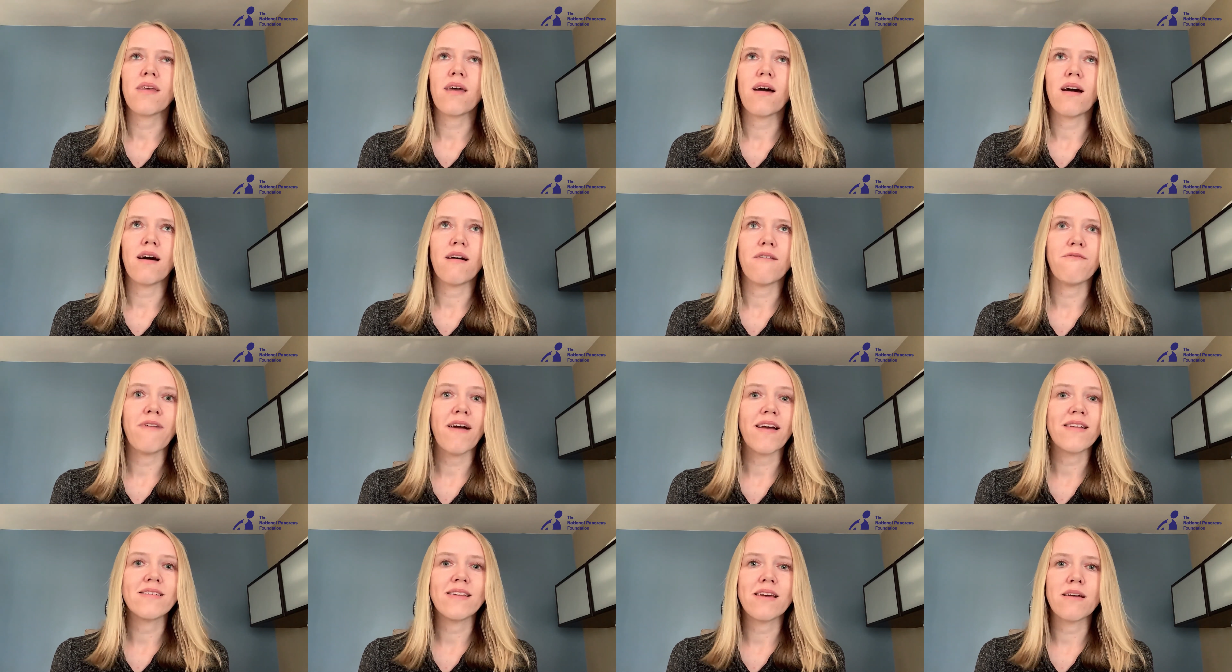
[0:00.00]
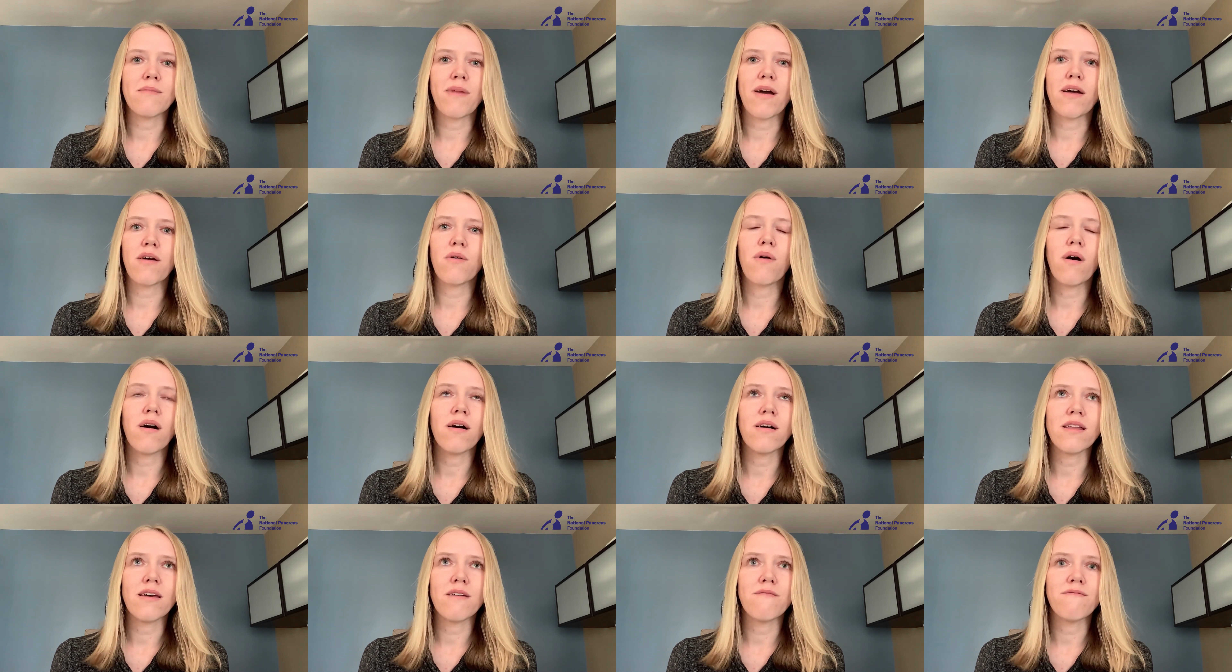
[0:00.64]
affecting my
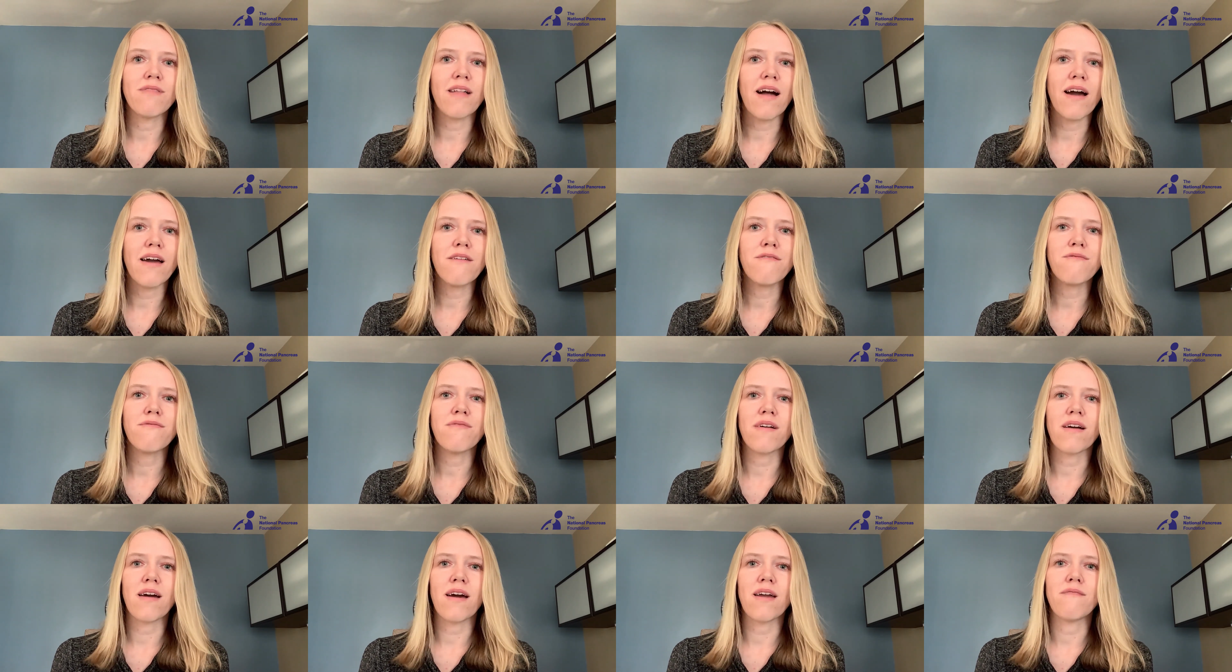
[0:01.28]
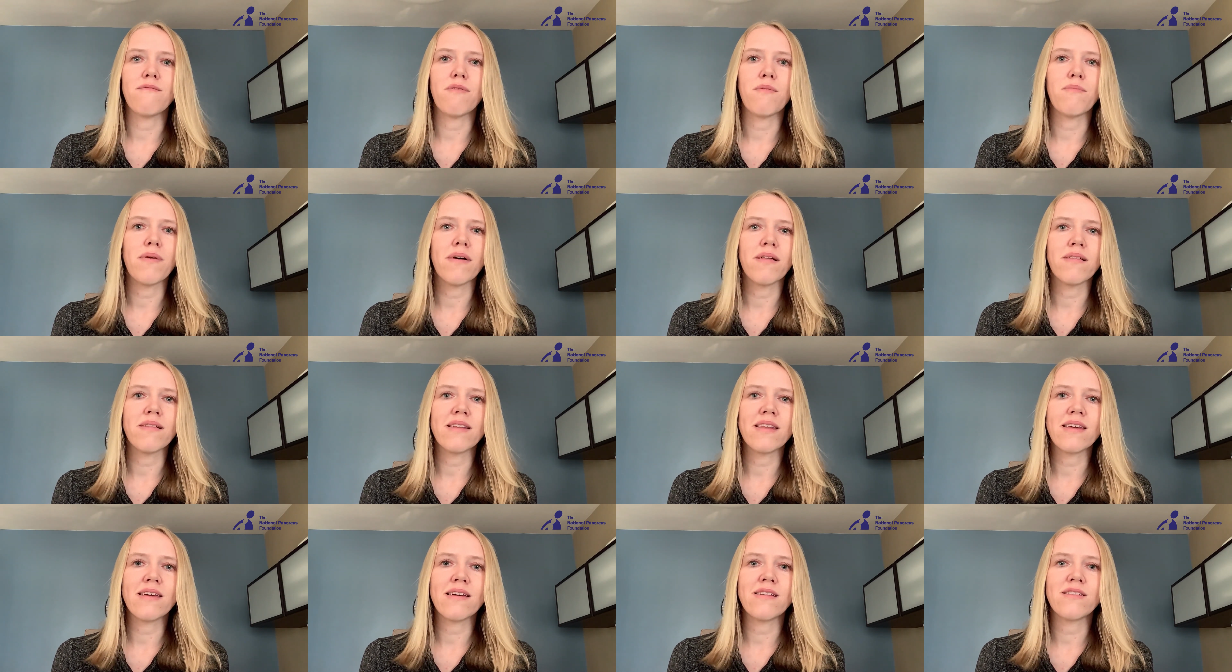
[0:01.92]
quality of life and kind of
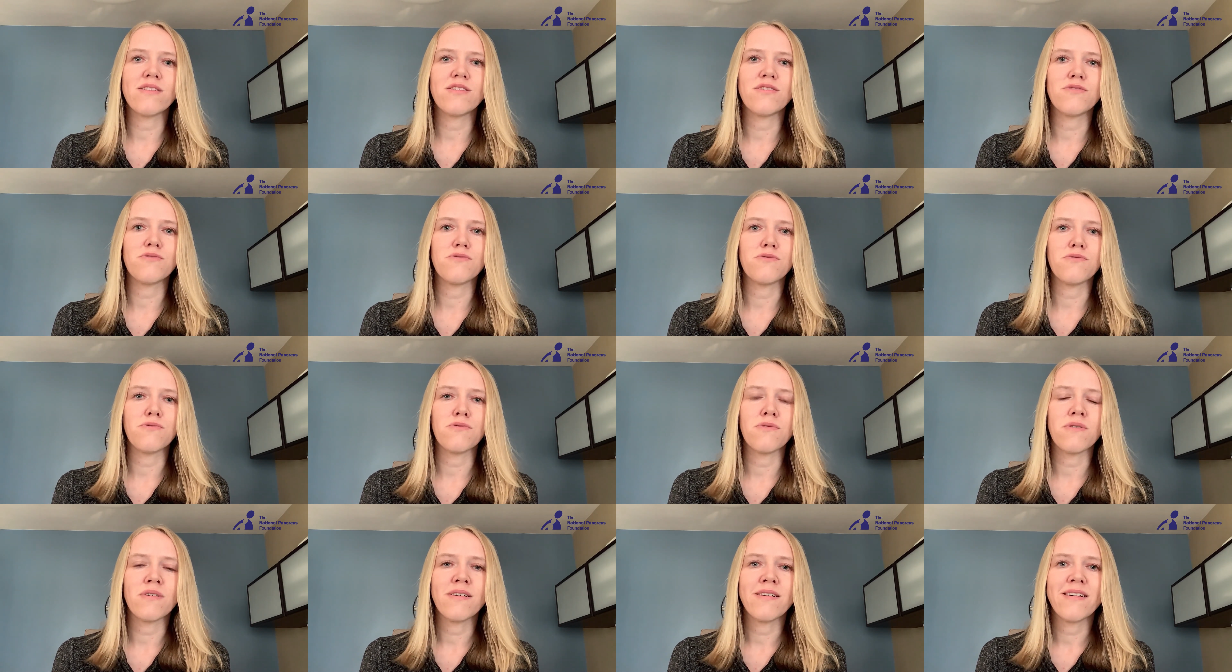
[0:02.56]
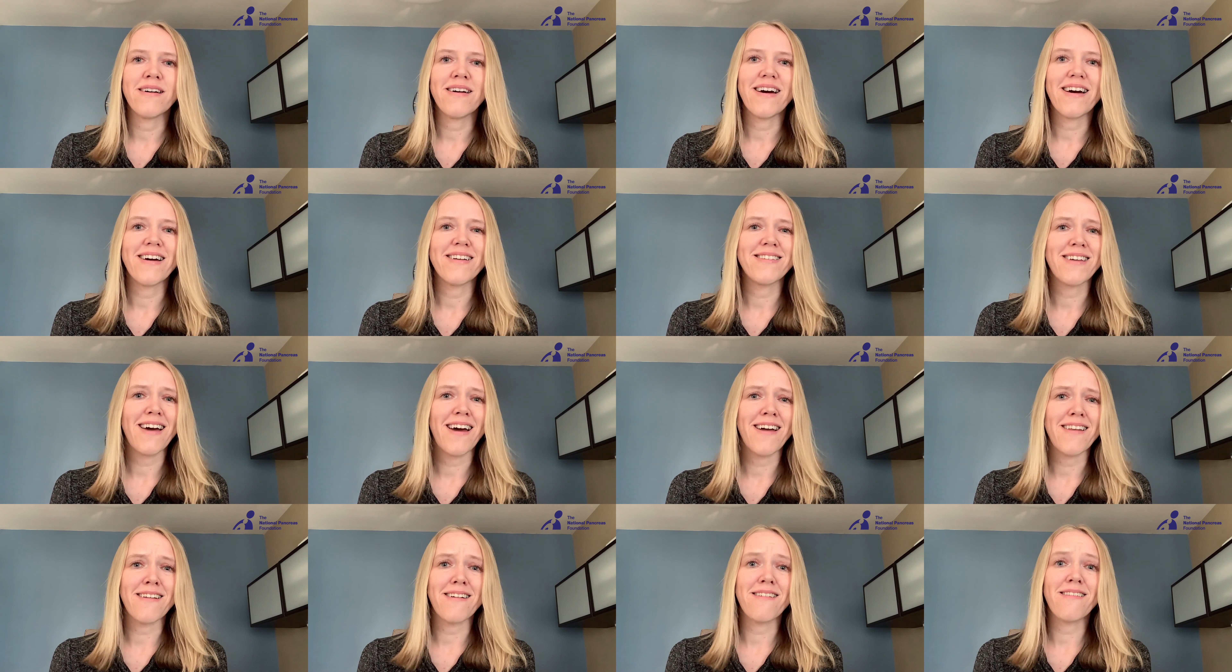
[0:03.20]
ability to
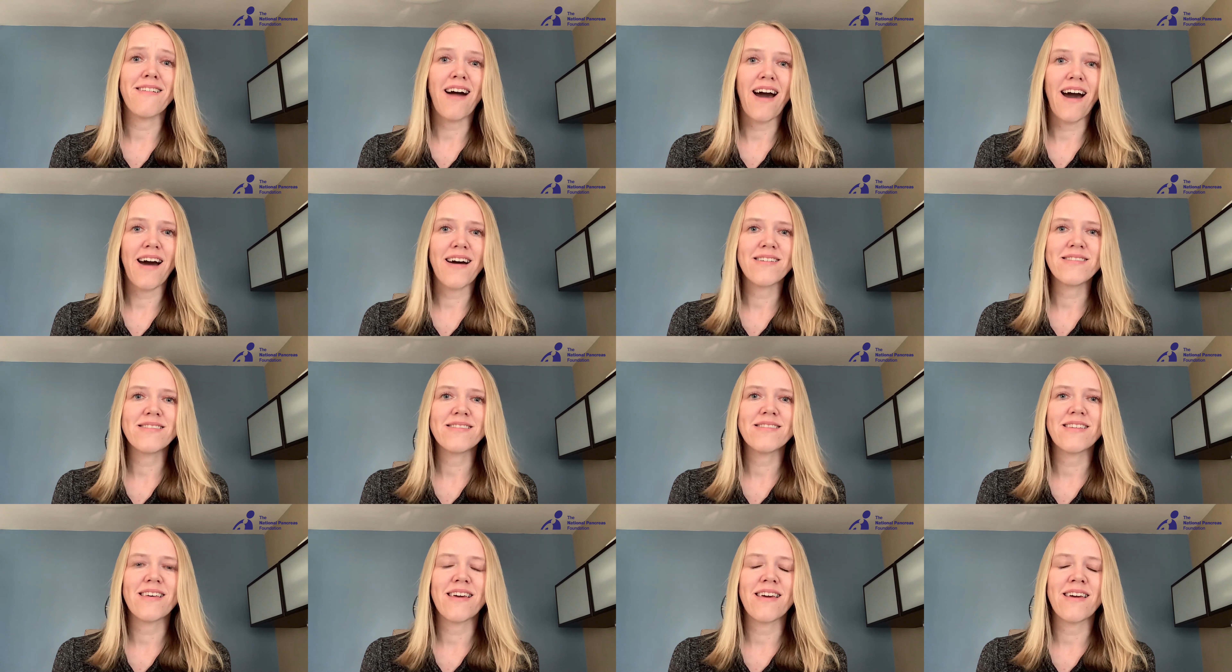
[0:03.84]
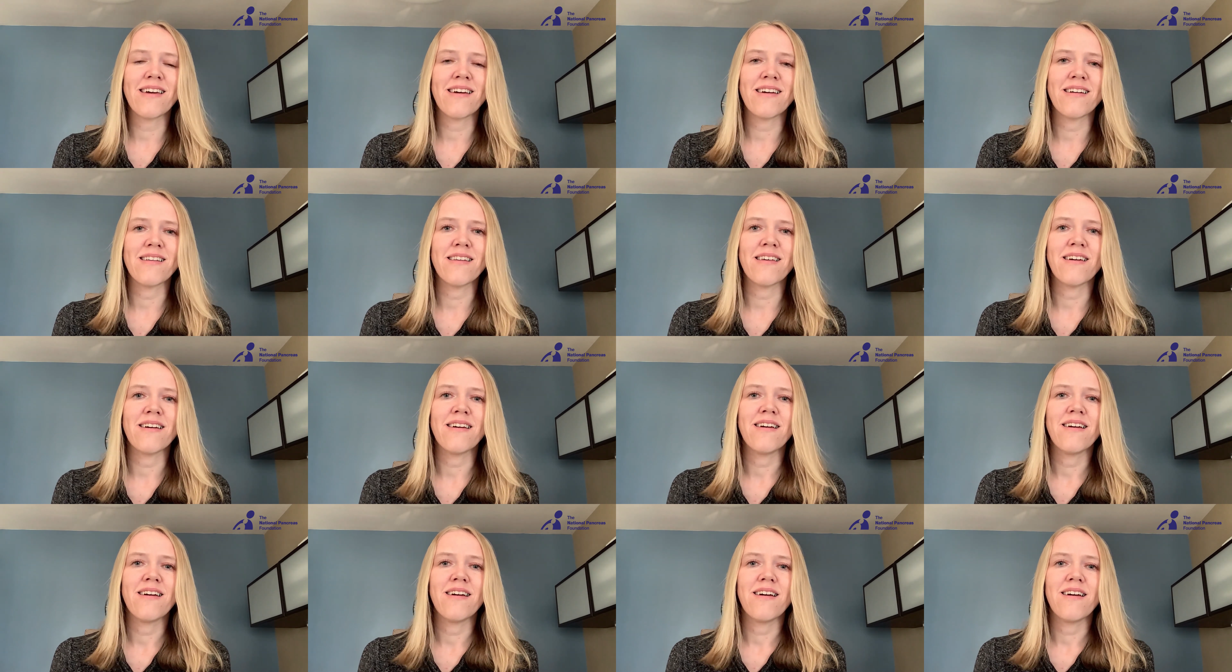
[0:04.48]
attend class, and